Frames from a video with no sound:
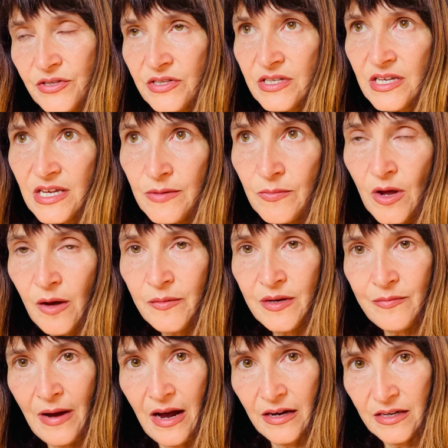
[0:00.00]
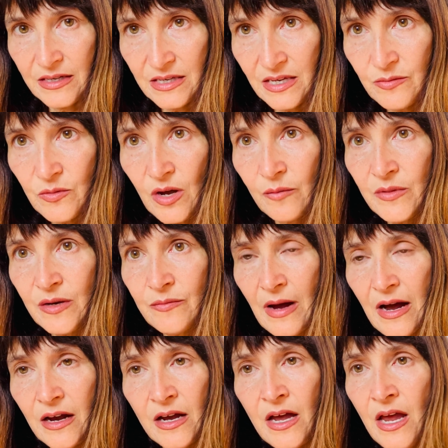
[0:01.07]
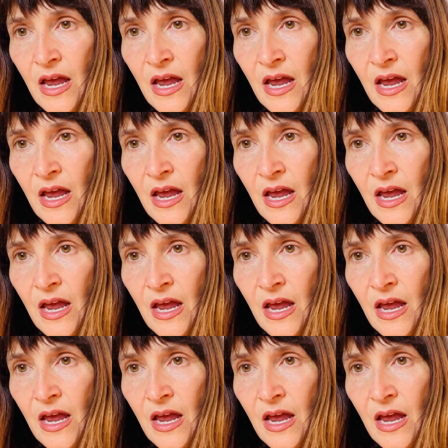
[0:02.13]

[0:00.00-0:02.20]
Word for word: Just keep coming back and keep coming back.